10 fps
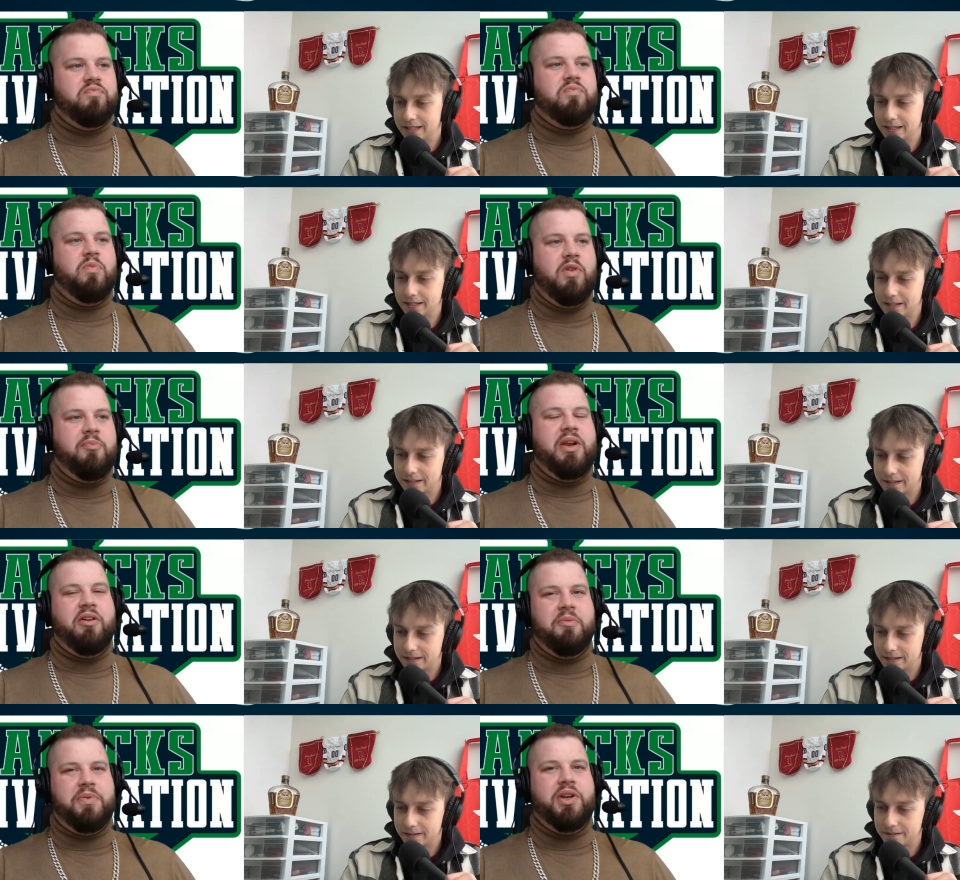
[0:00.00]
Speaker 1: we've been able to
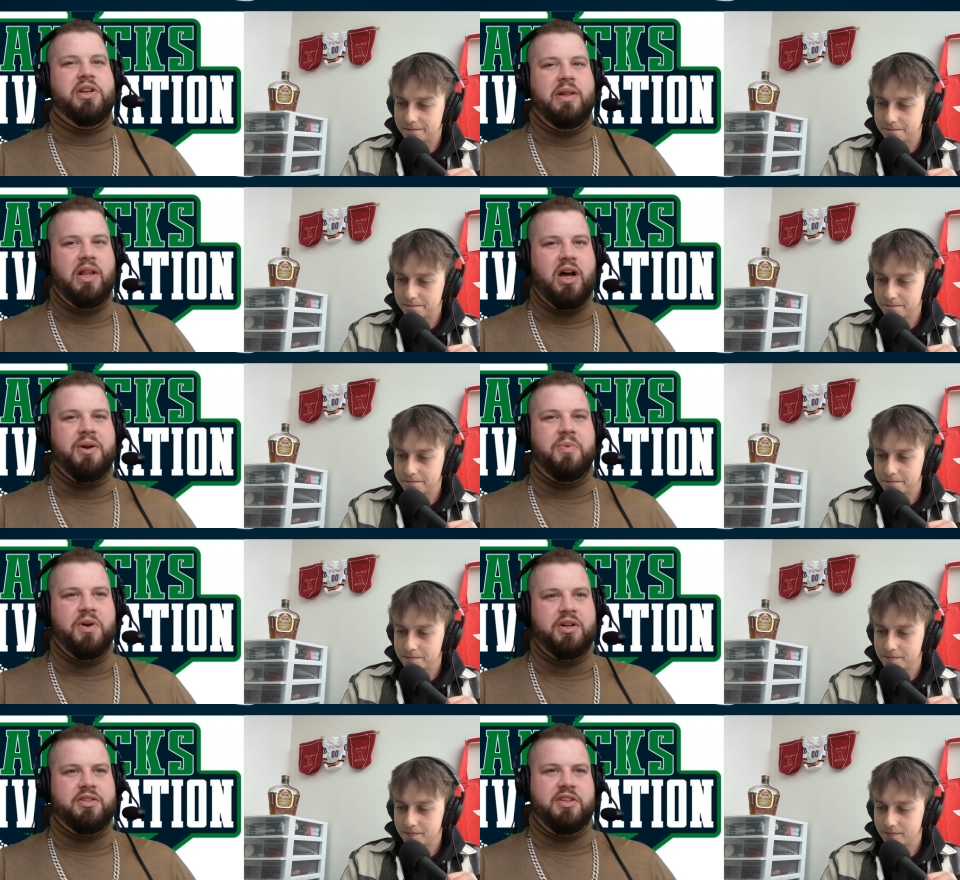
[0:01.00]
put in a lot of work
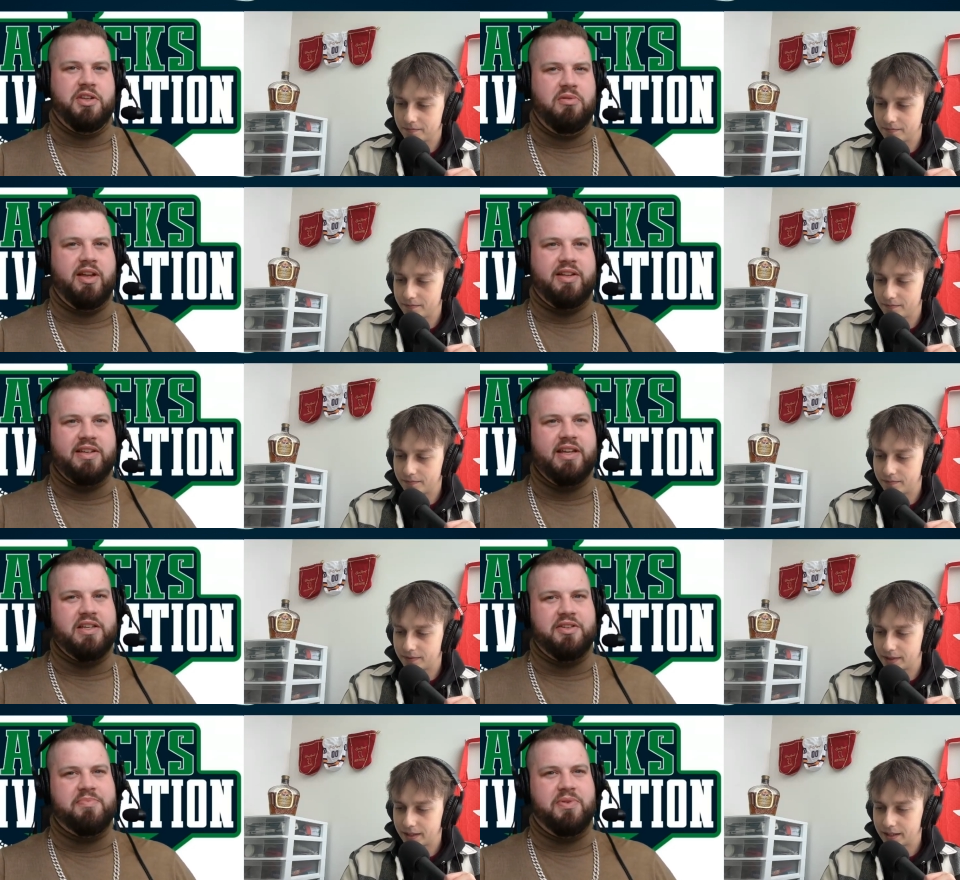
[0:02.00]
to do it, like to get to this
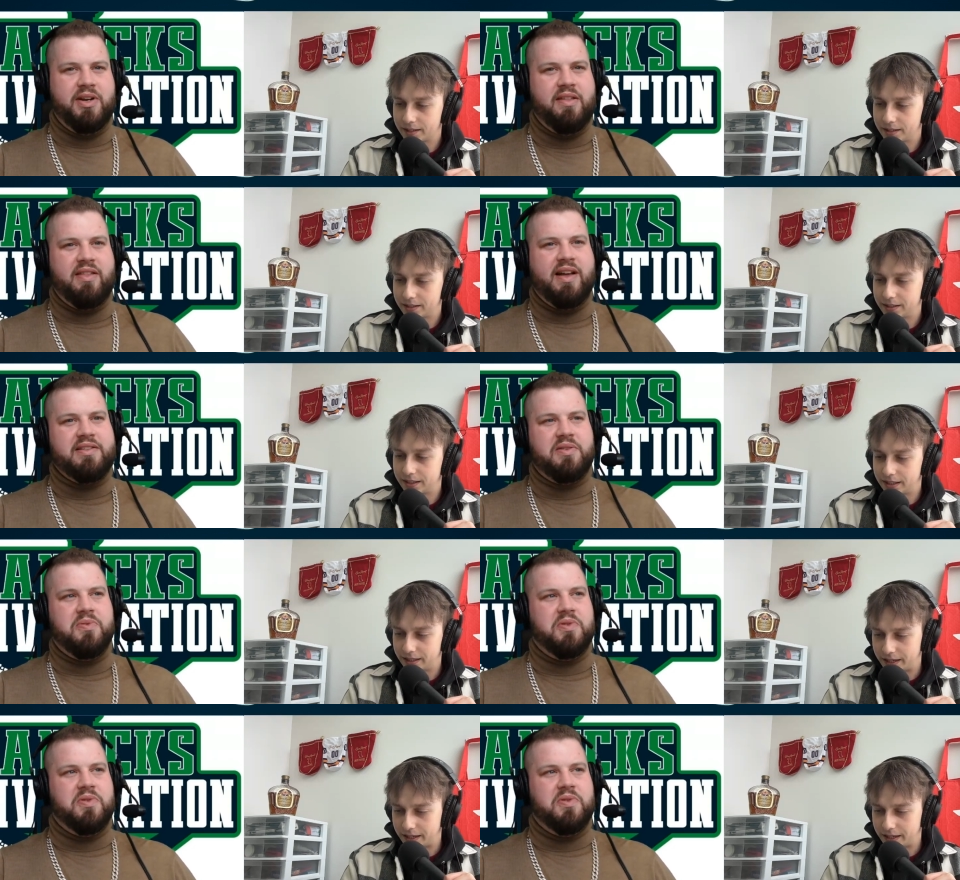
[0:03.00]
point. I think that's the coolest